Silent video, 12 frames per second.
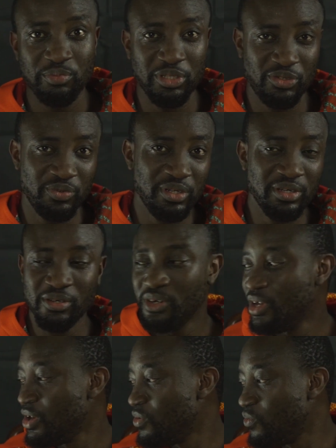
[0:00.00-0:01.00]
between
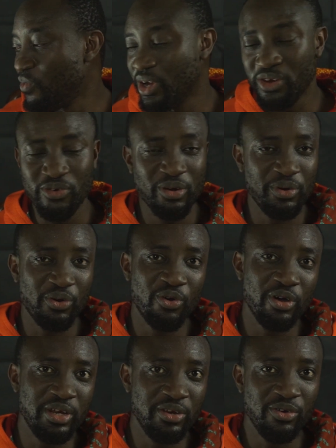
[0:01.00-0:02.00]
when you are
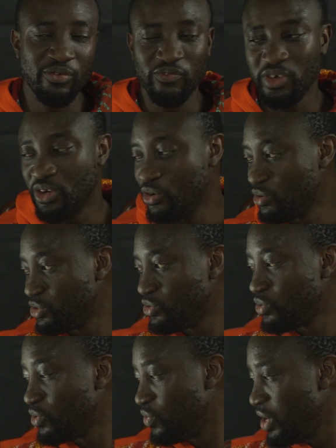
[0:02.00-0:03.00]
recording your videos.
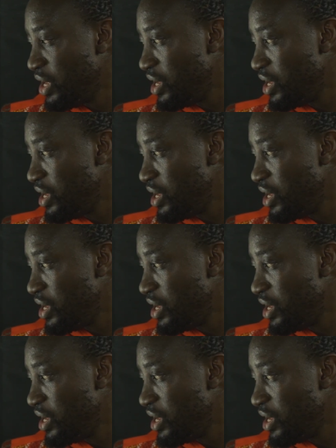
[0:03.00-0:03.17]
So